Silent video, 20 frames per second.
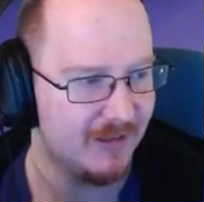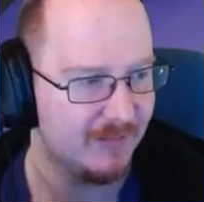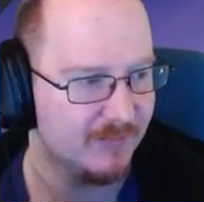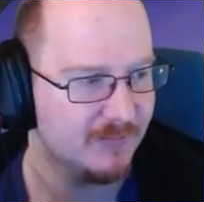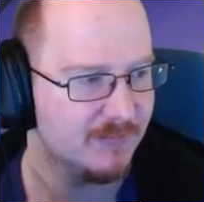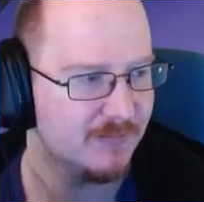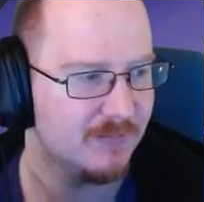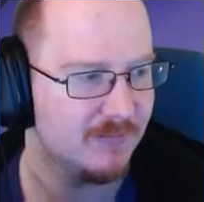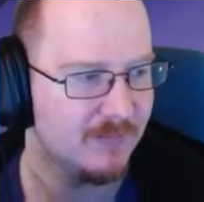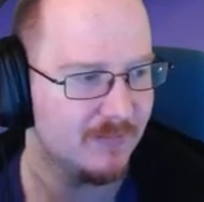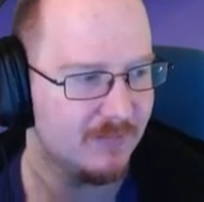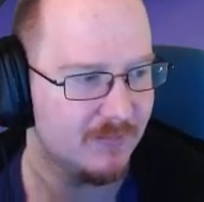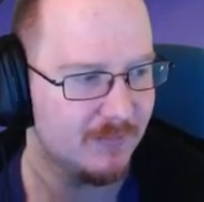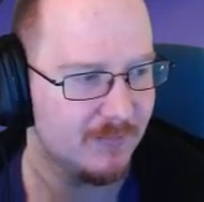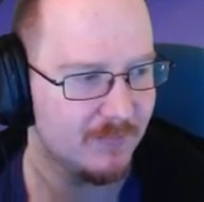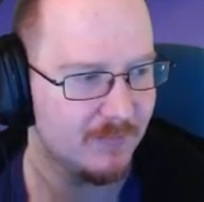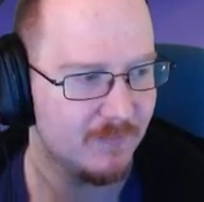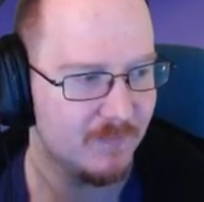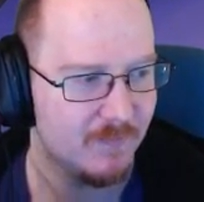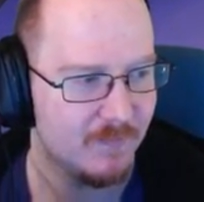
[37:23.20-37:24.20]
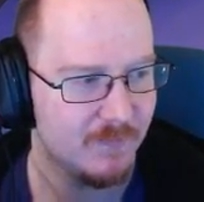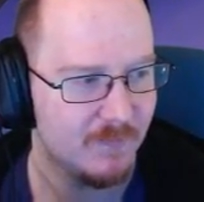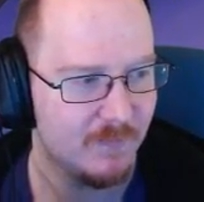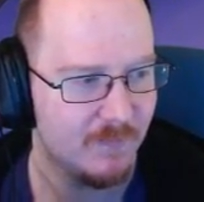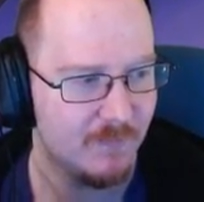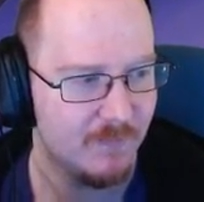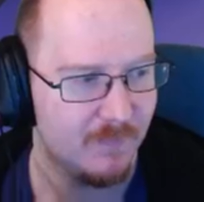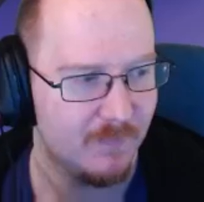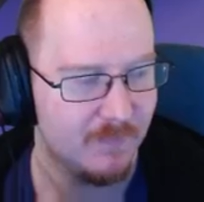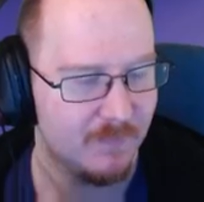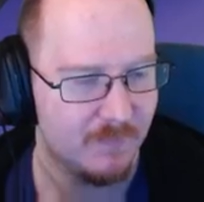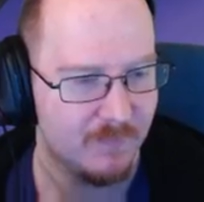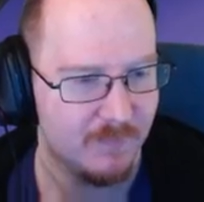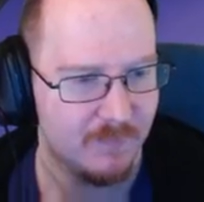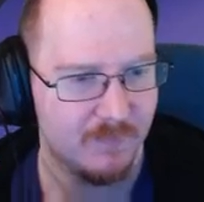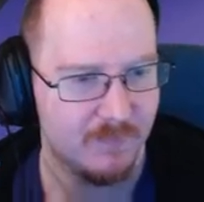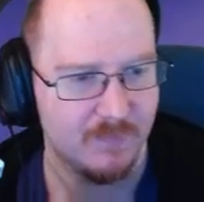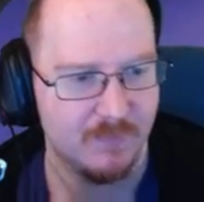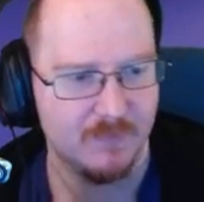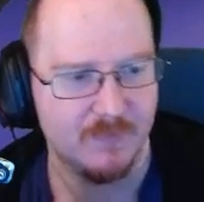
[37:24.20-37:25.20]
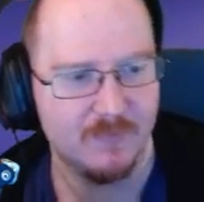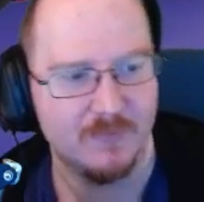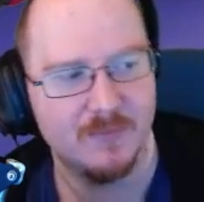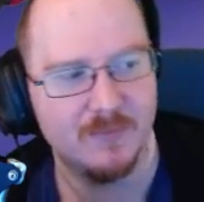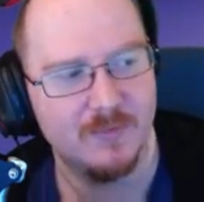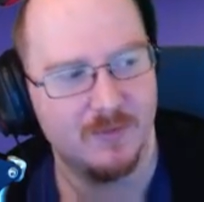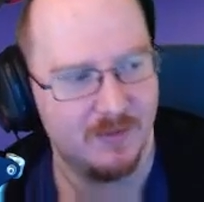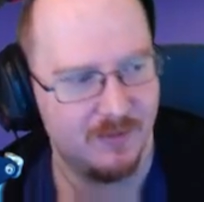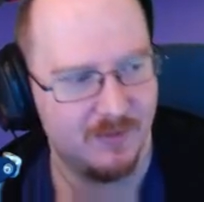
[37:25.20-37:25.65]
Josh loves big cups and cannot lie.